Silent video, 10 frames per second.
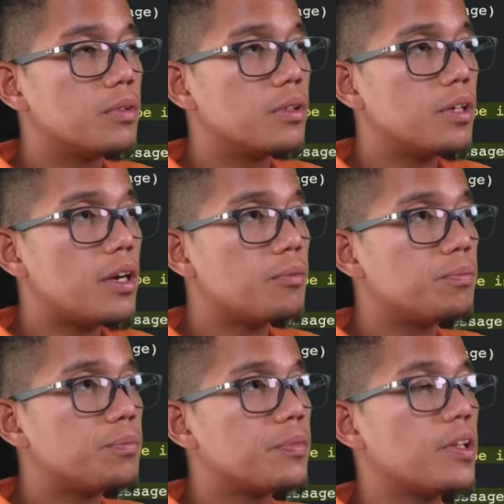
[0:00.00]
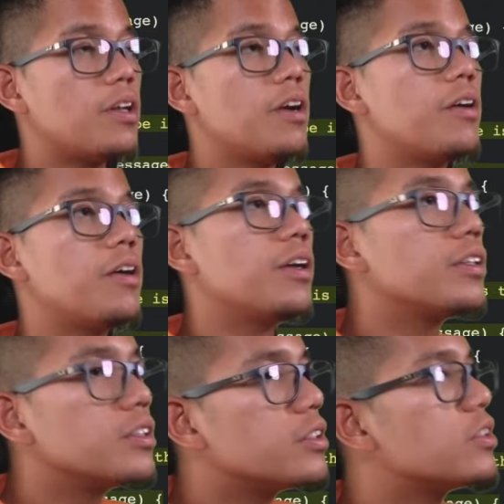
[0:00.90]
Yeah. All right.
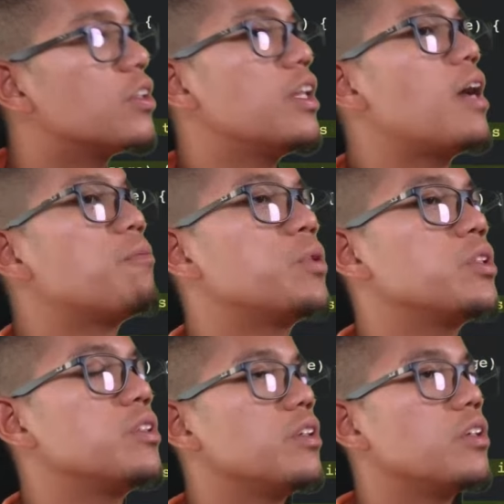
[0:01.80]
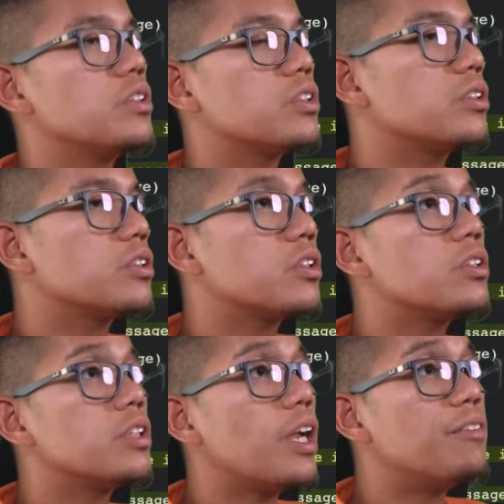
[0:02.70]
So that puts the so because
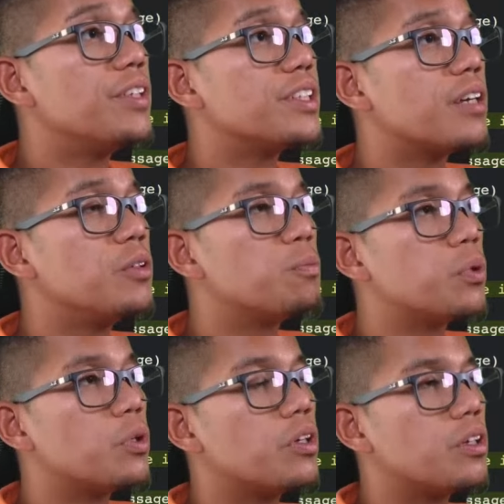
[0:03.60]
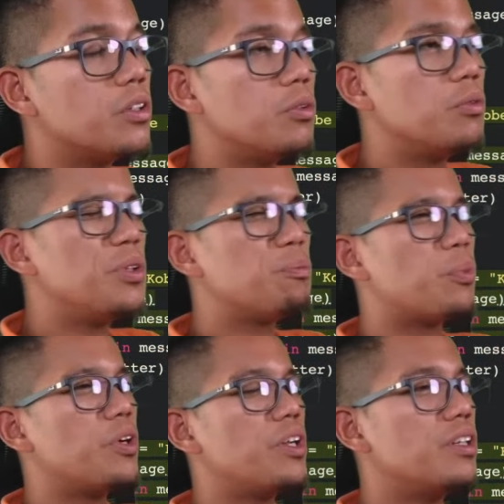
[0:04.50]
every time you put you
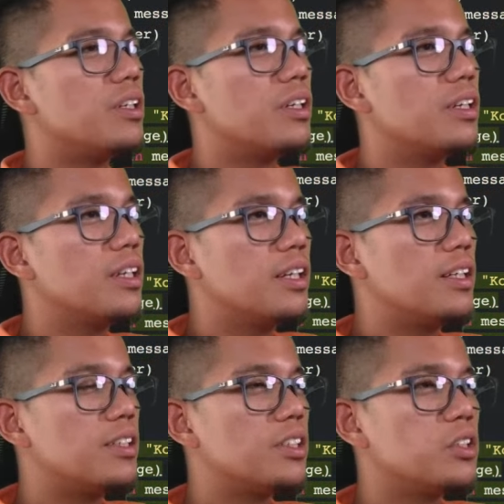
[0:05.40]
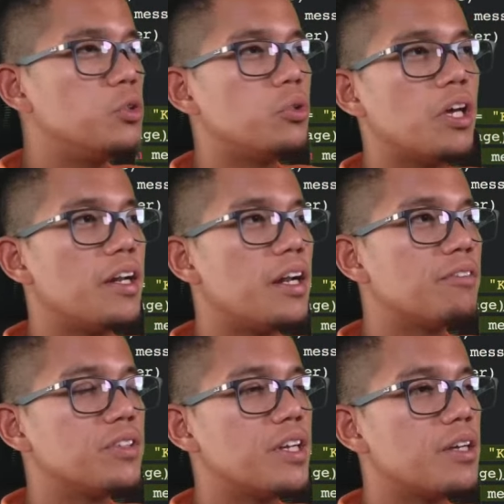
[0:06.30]
print, there's a new line
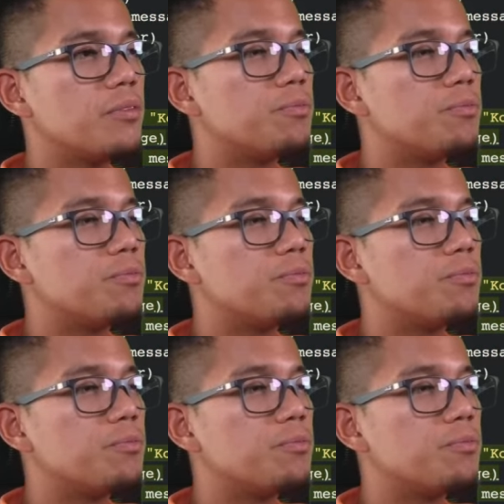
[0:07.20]
after that.